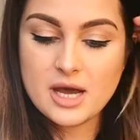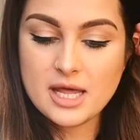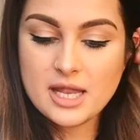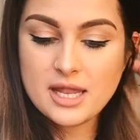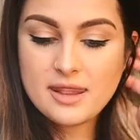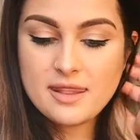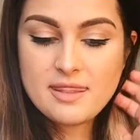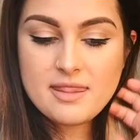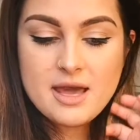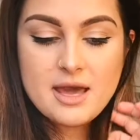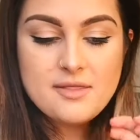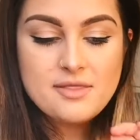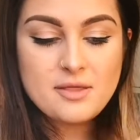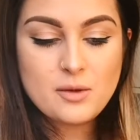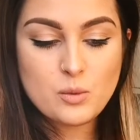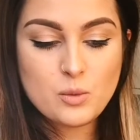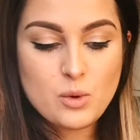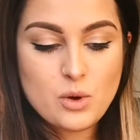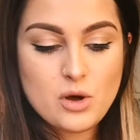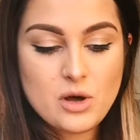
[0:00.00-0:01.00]

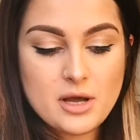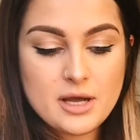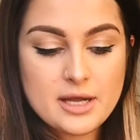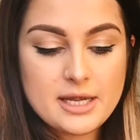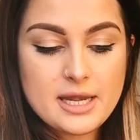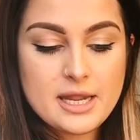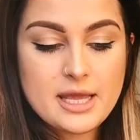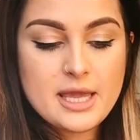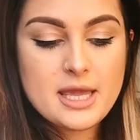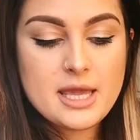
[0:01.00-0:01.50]
another one